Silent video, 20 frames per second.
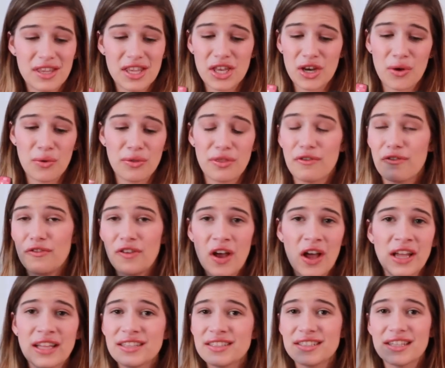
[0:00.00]
you know, the
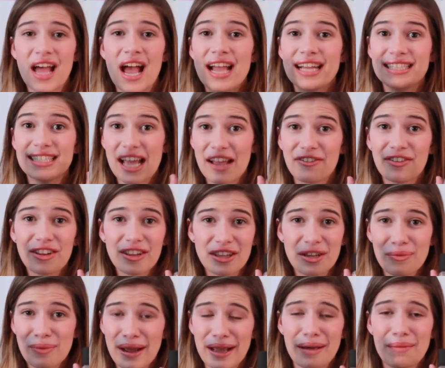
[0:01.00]
funds, I
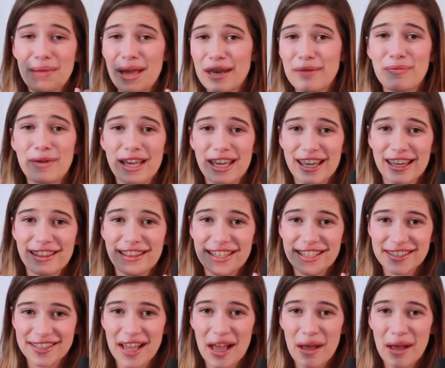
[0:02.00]
definitely recommend picking these